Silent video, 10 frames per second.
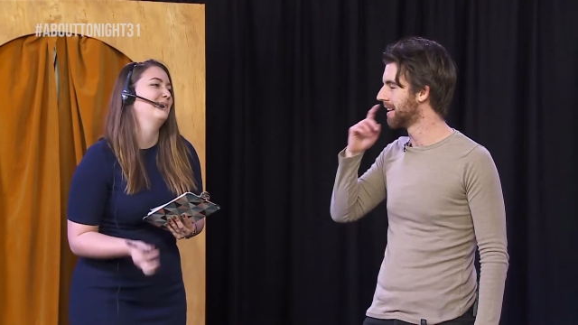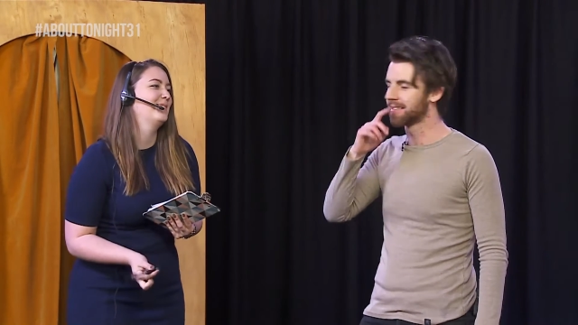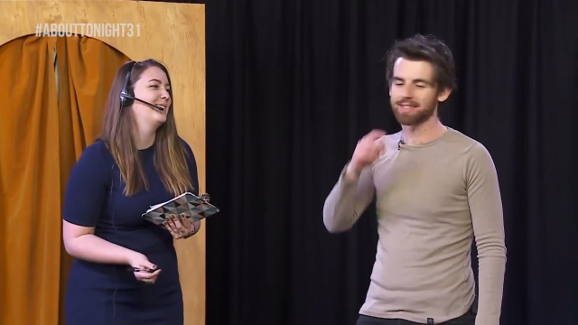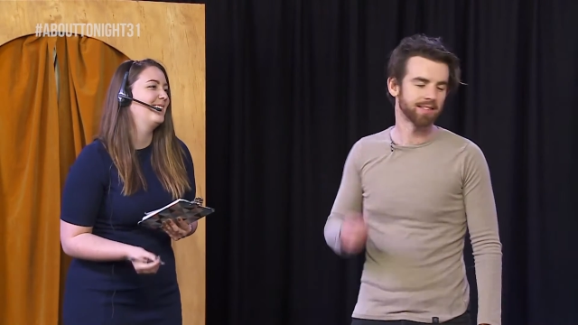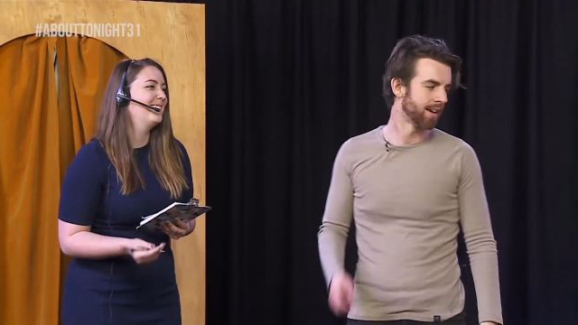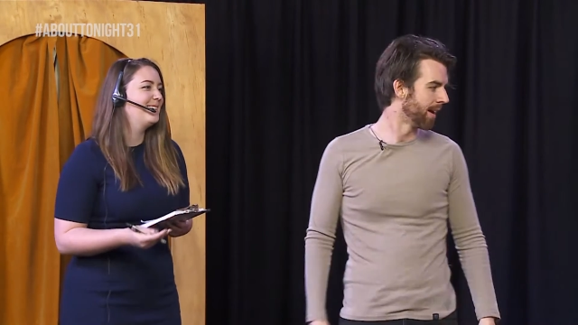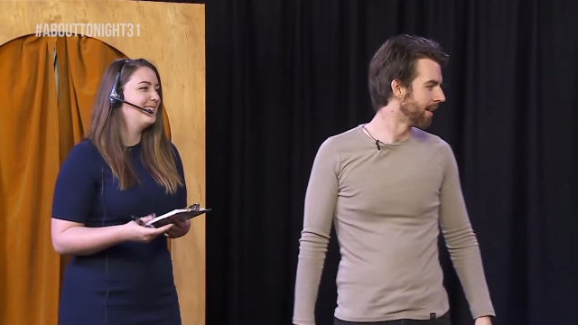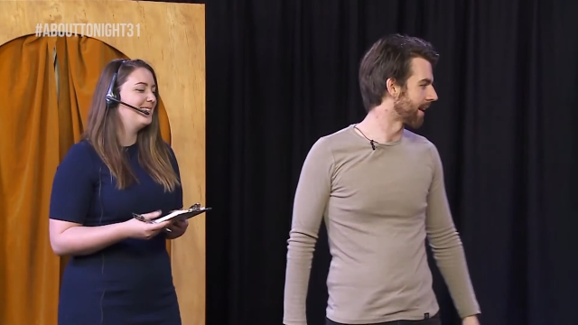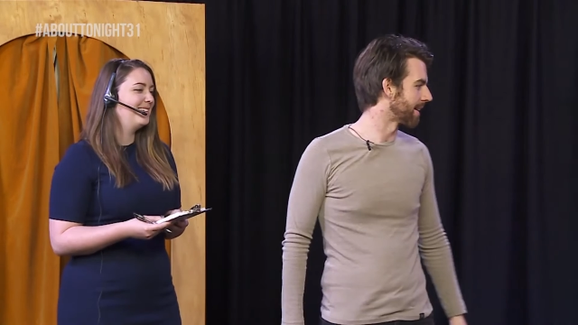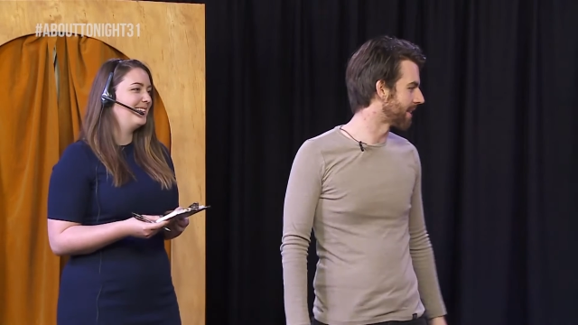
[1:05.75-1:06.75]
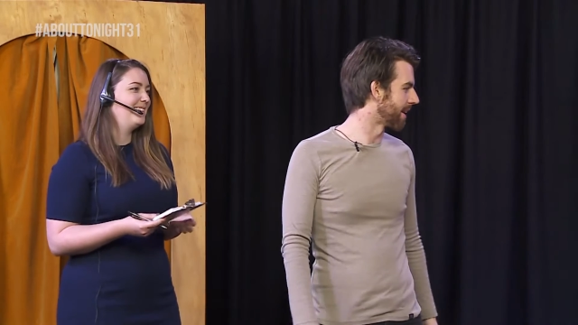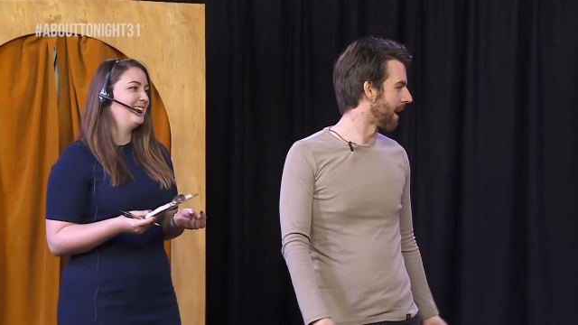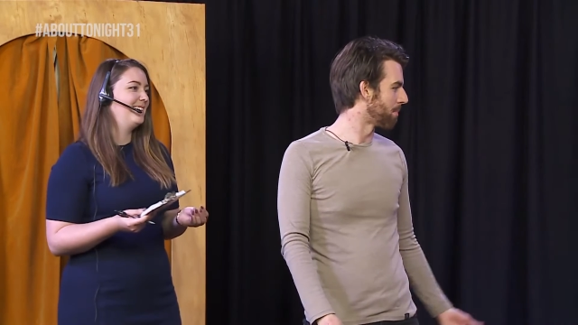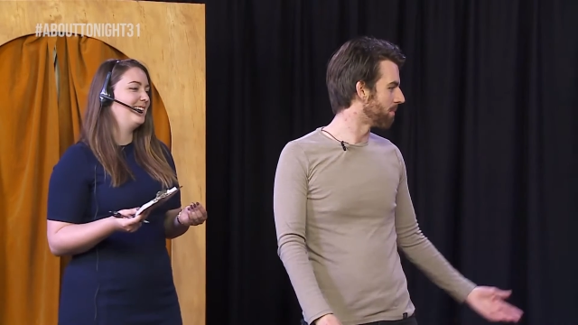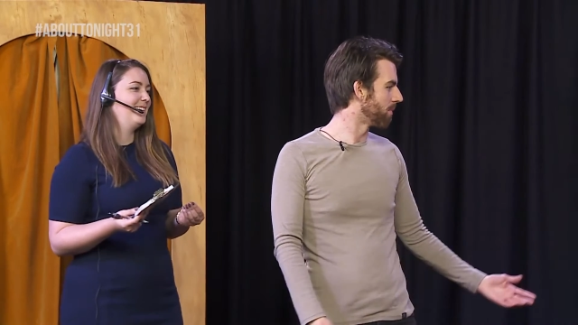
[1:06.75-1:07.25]
Speaker 1: It's like I set it
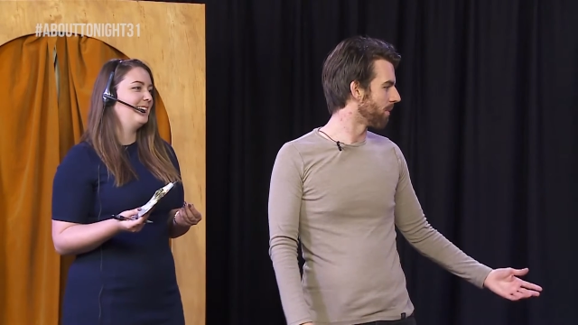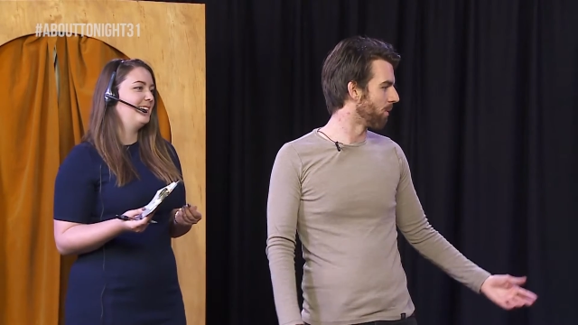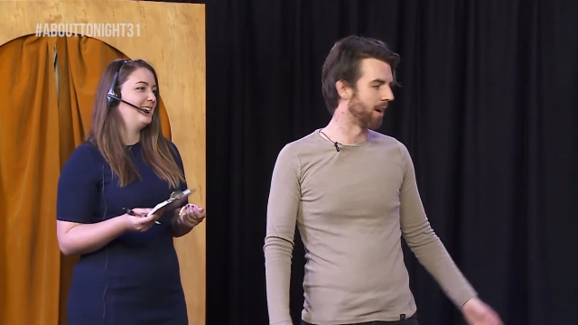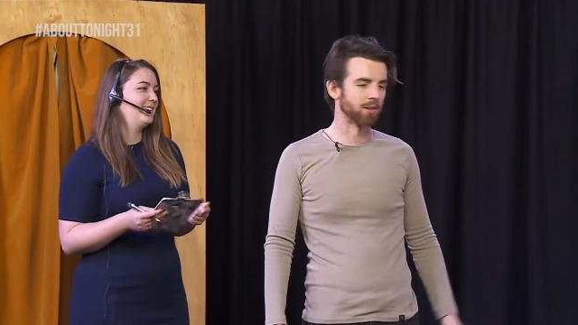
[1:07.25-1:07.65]
up when